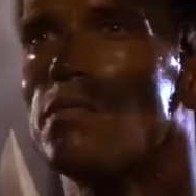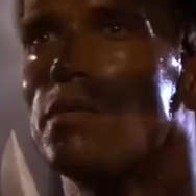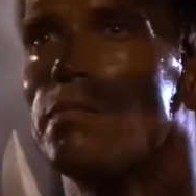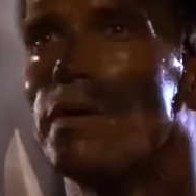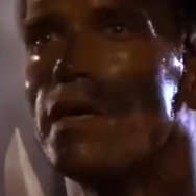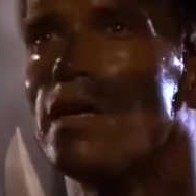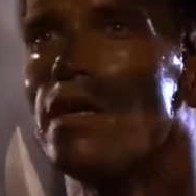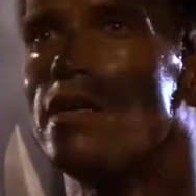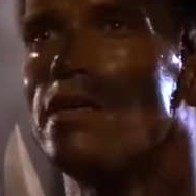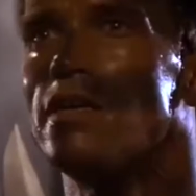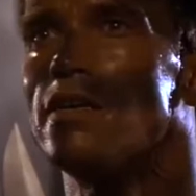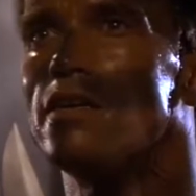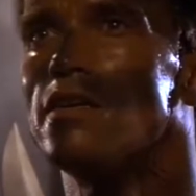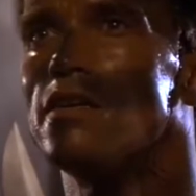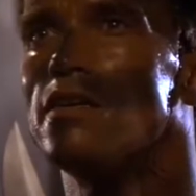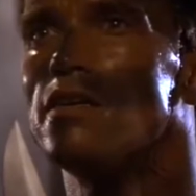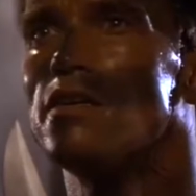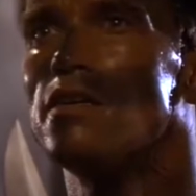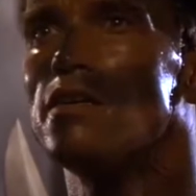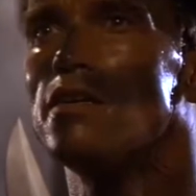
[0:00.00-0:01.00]
Come on, Bennett.
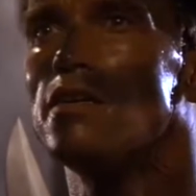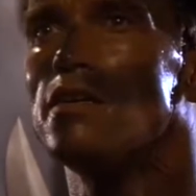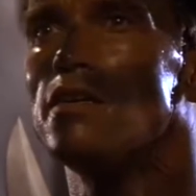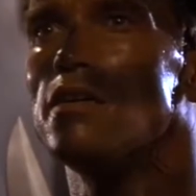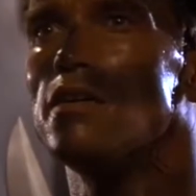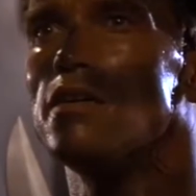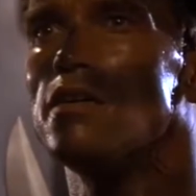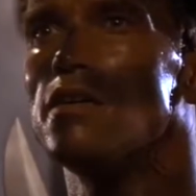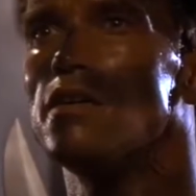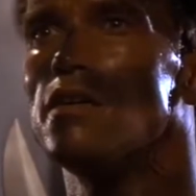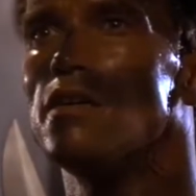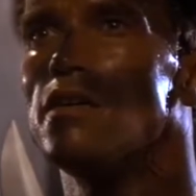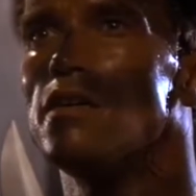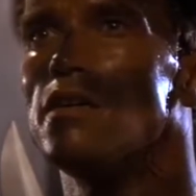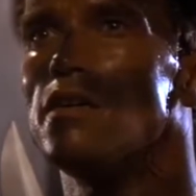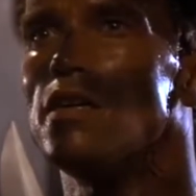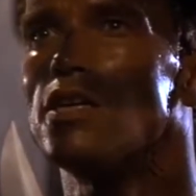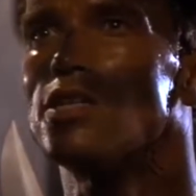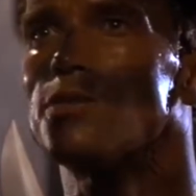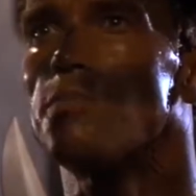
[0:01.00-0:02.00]

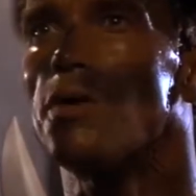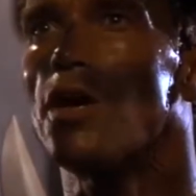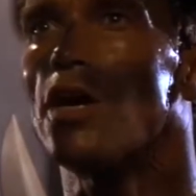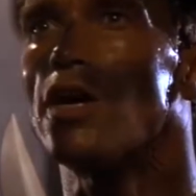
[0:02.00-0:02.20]
Let's